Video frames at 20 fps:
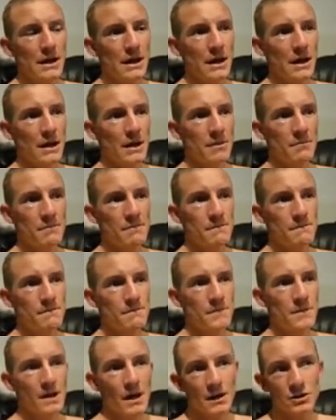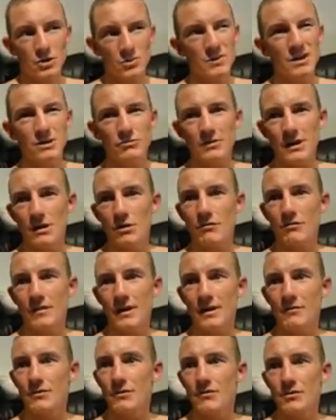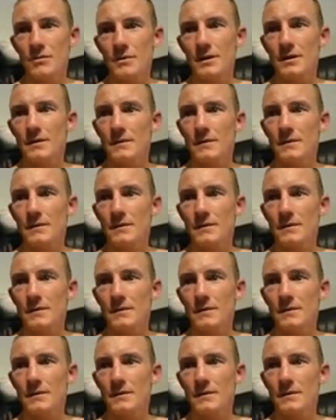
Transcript: Um, yeah, so he's red hot favourite for me.